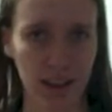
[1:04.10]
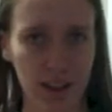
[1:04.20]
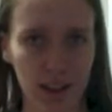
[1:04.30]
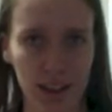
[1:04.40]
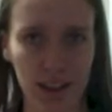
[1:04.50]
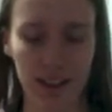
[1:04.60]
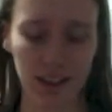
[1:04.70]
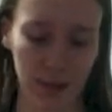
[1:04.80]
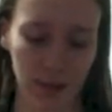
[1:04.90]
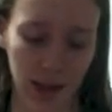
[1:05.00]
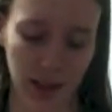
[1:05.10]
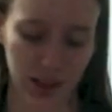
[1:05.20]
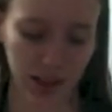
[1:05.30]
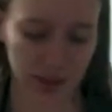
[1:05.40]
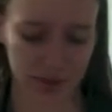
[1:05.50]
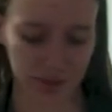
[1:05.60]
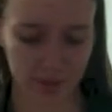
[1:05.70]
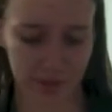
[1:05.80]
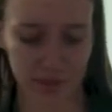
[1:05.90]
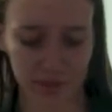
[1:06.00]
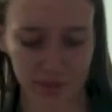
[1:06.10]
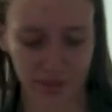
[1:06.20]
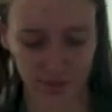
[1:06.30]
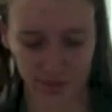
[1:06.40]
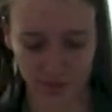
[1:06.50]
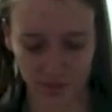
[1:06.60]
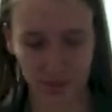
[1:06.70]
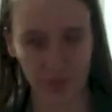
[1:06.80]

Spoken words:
it very mysterious and magical.